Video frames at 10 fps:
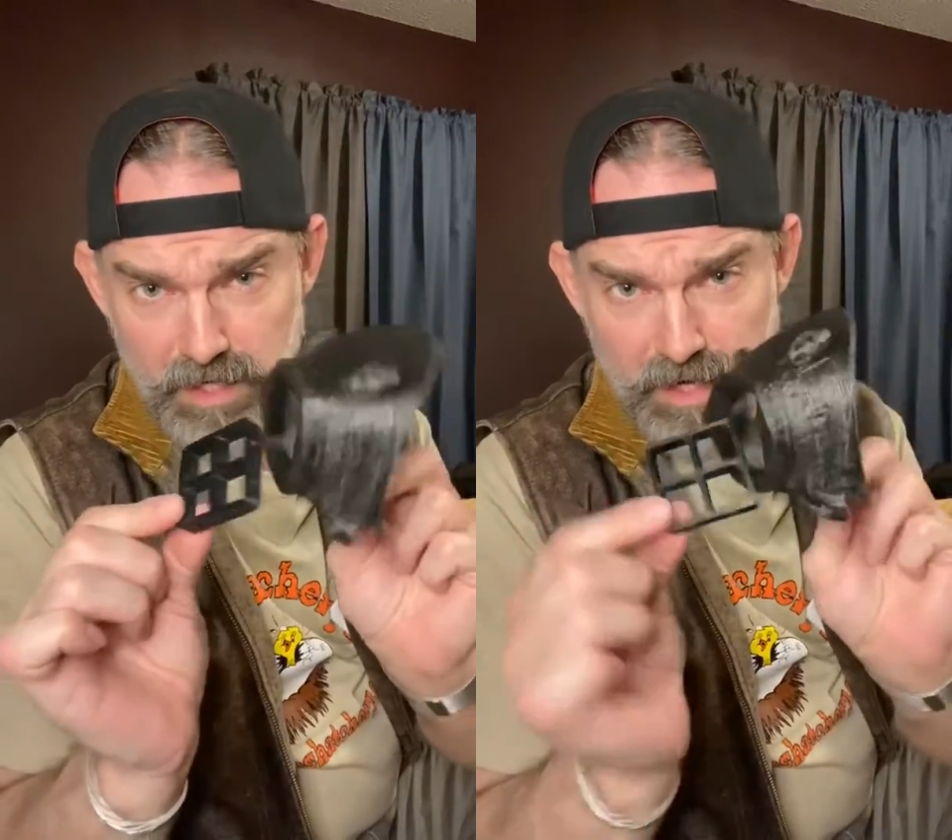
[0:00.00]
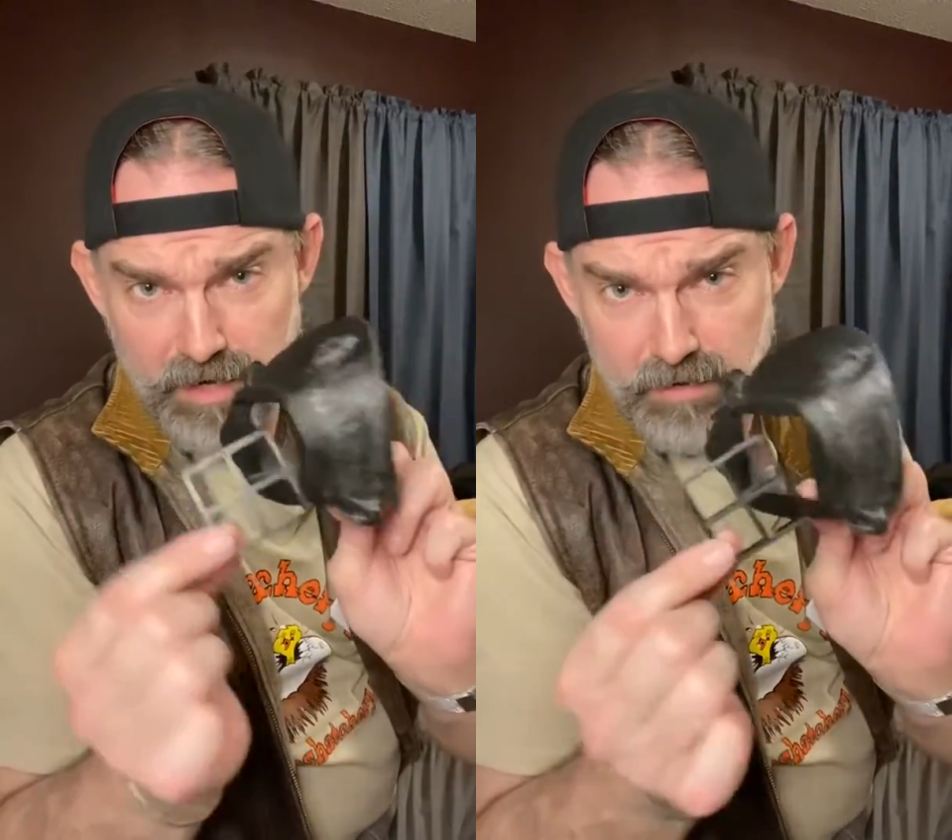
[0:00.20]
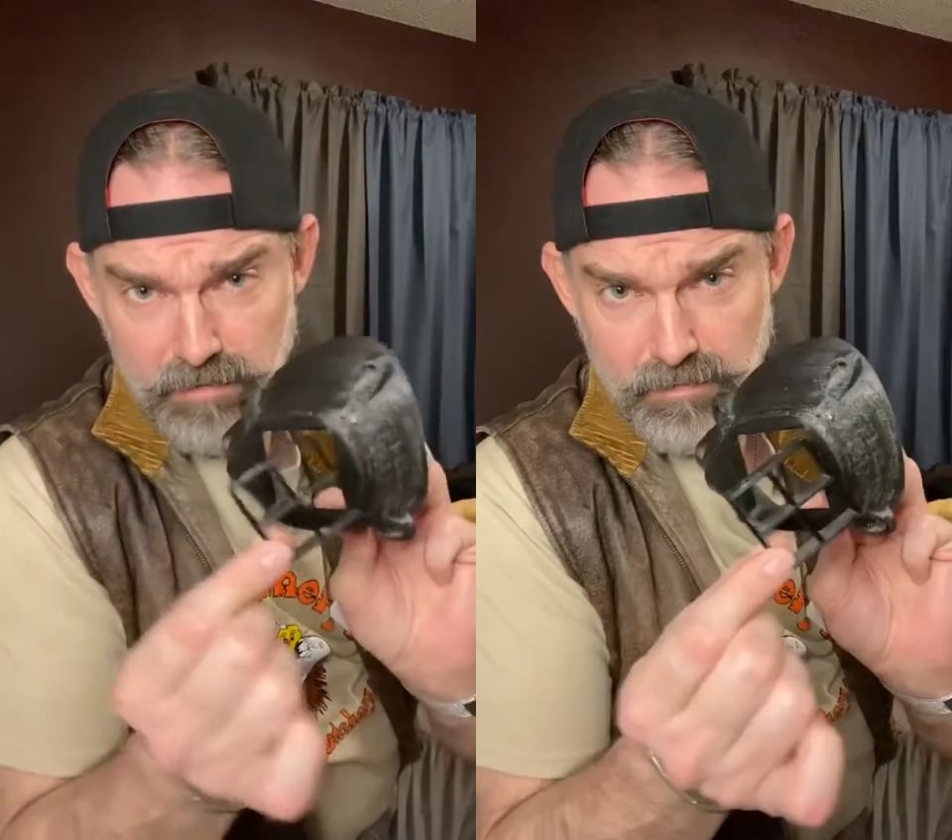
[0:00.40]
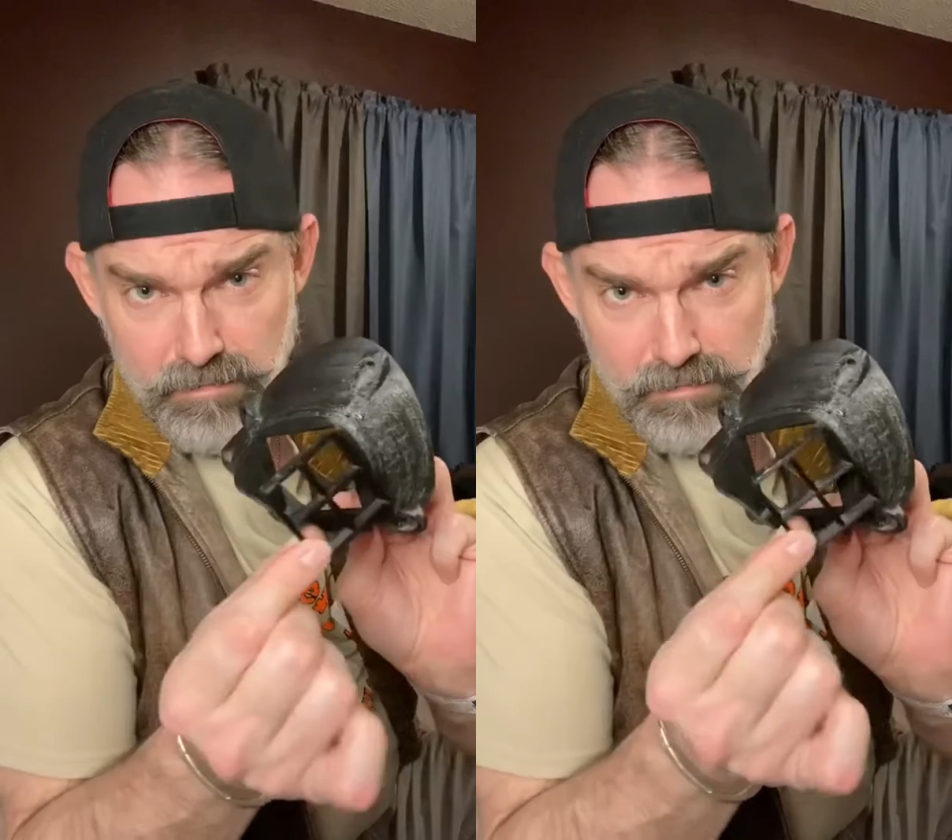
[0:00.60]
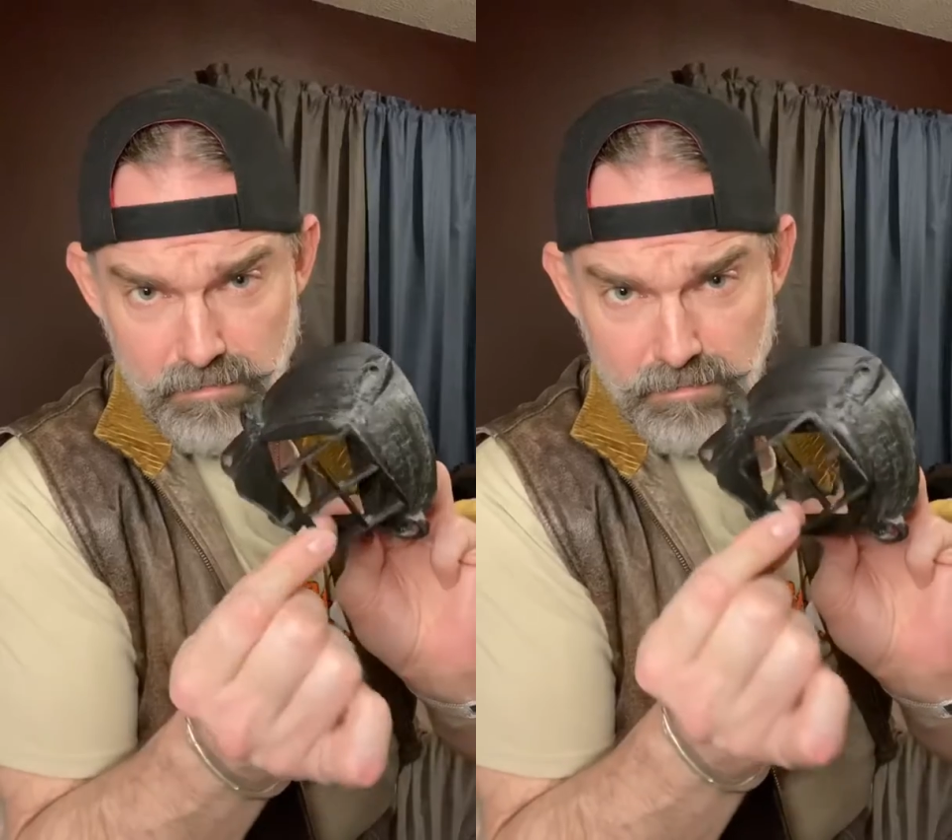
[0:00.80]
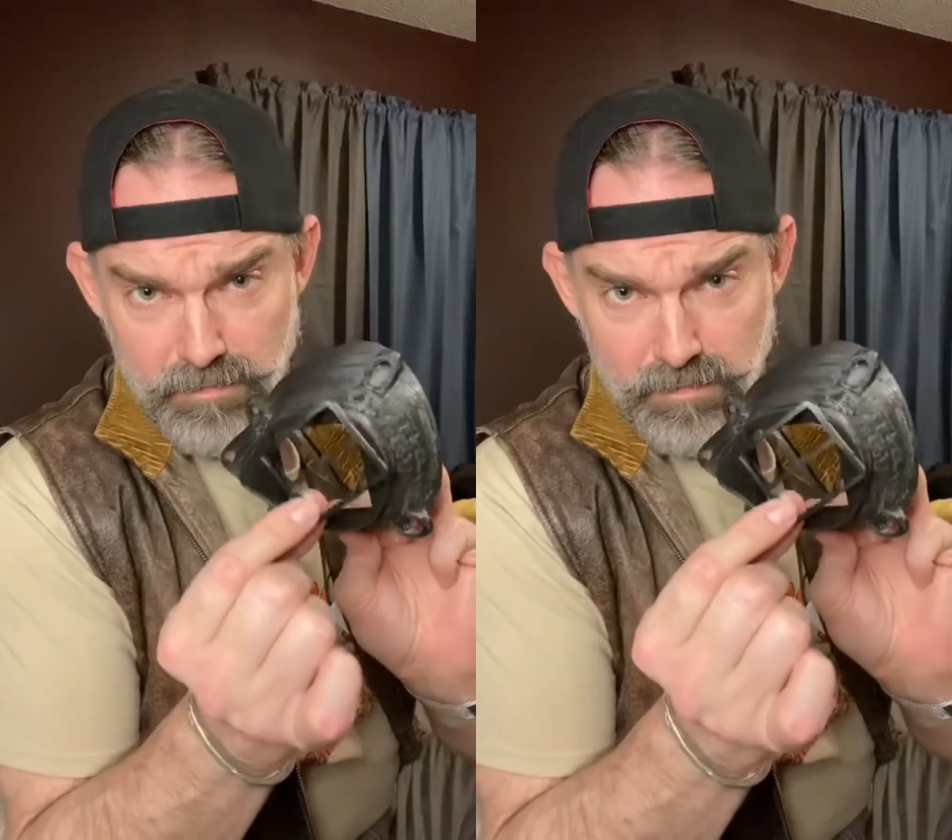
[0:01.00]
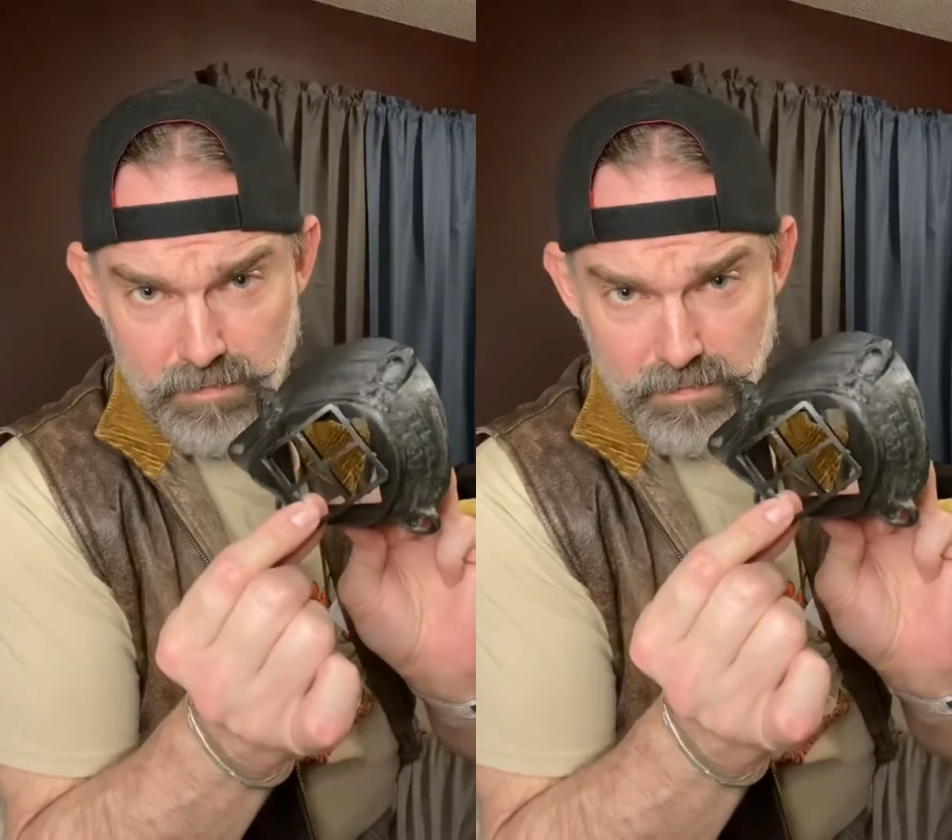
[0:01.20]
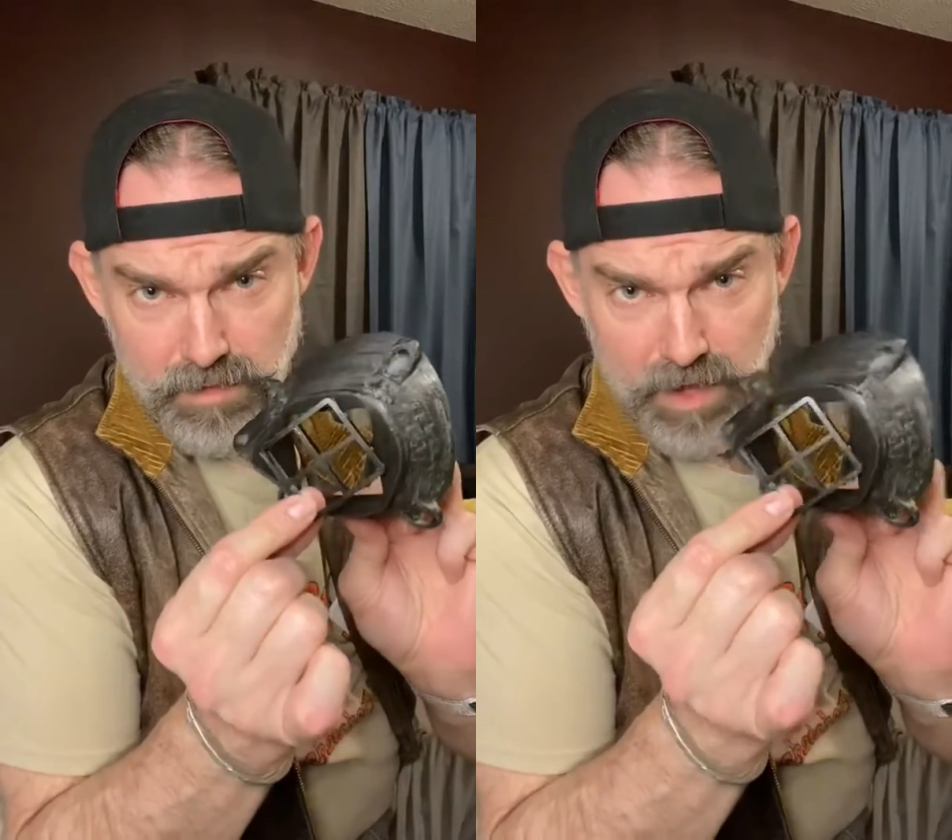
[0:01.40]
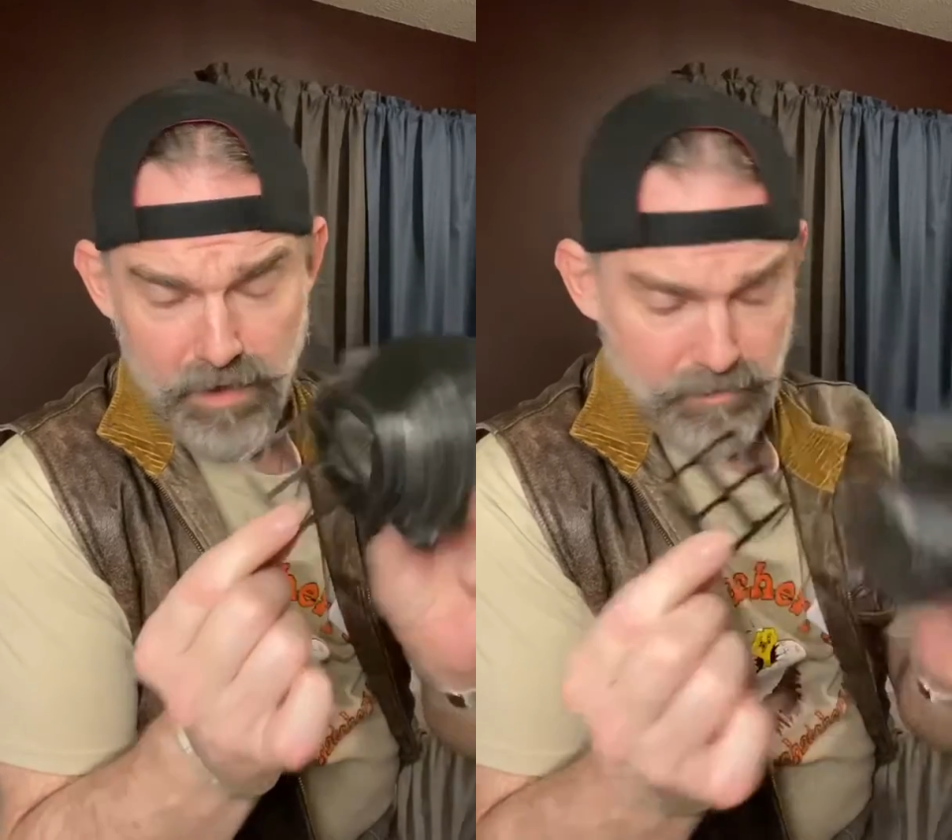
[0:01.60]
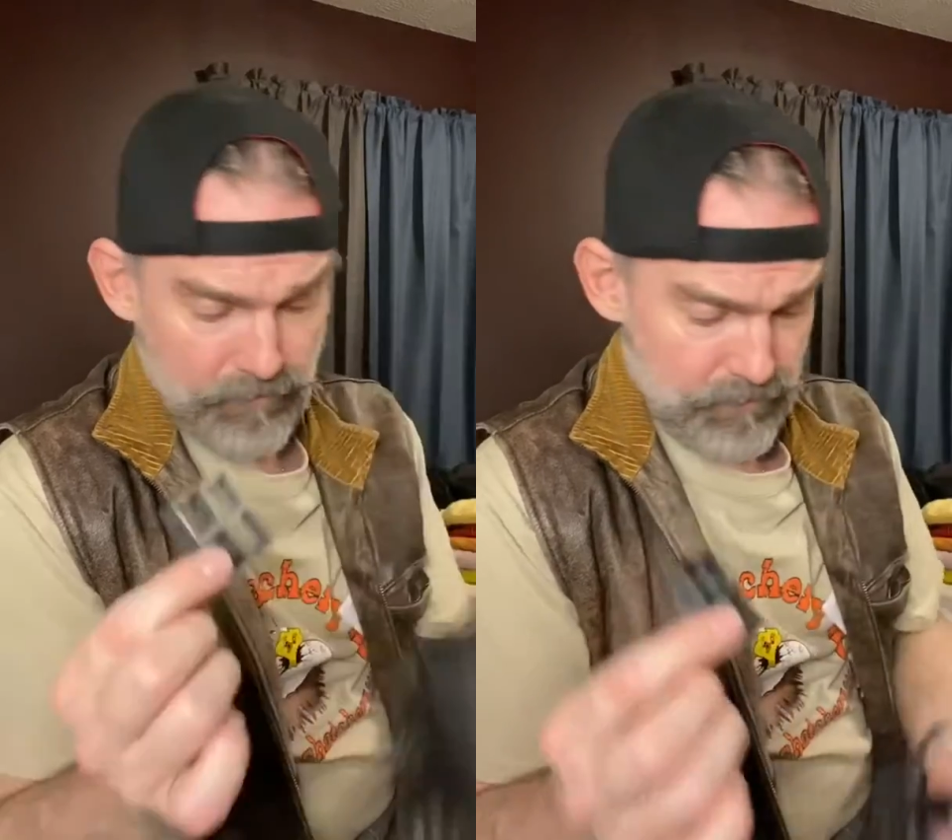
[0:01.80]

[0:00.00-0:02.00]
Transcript: here, okay?